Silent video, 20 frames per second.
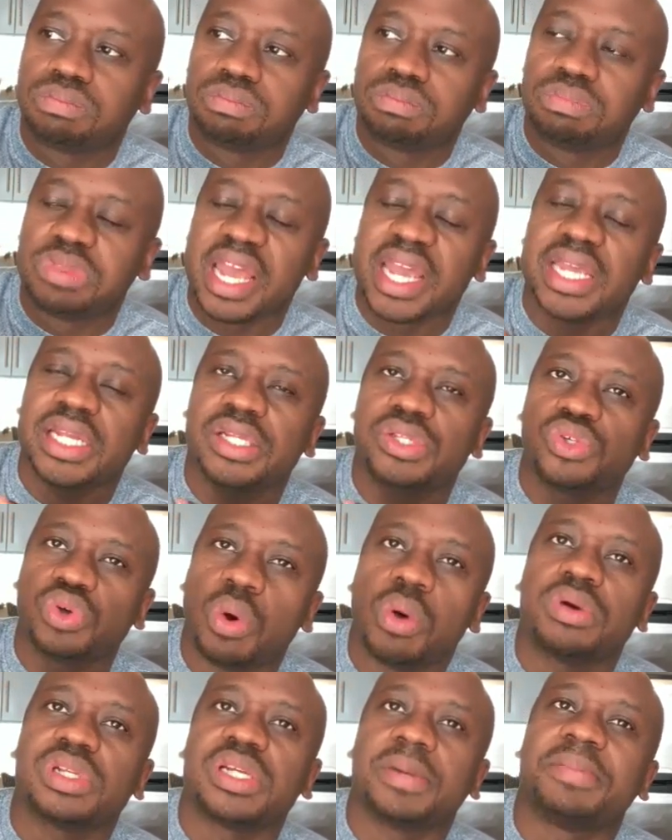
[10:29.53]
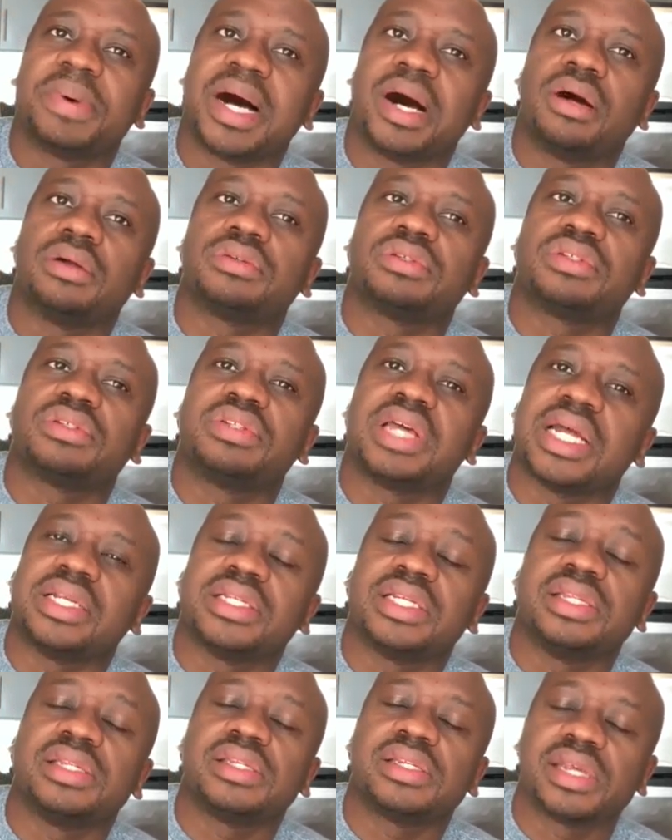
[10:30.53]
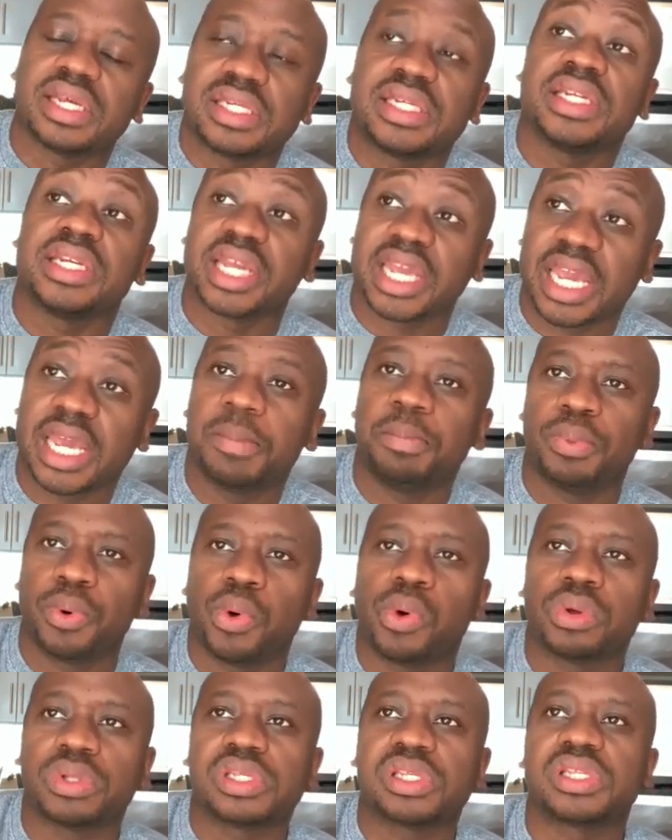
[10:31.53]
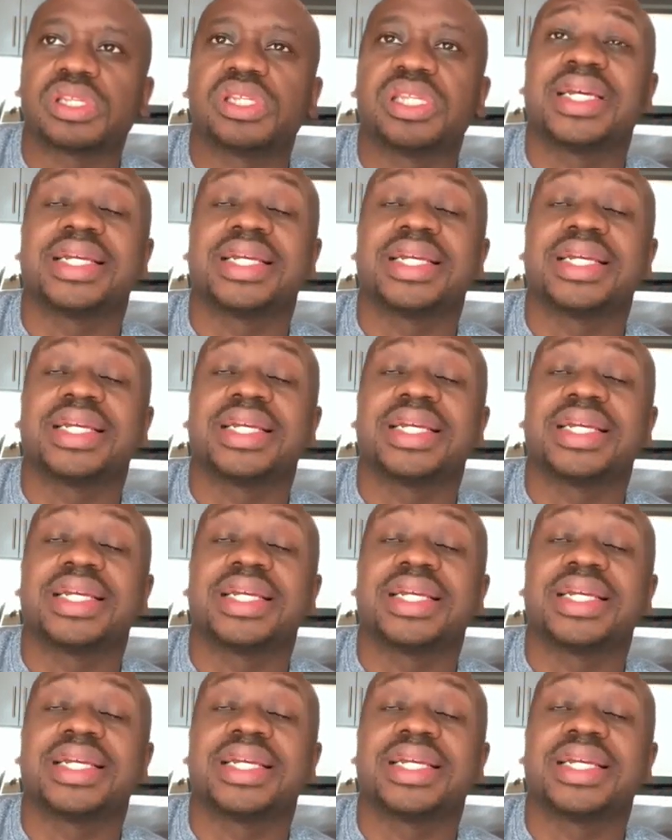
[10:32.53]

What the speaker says: they talked about that in certain airports, the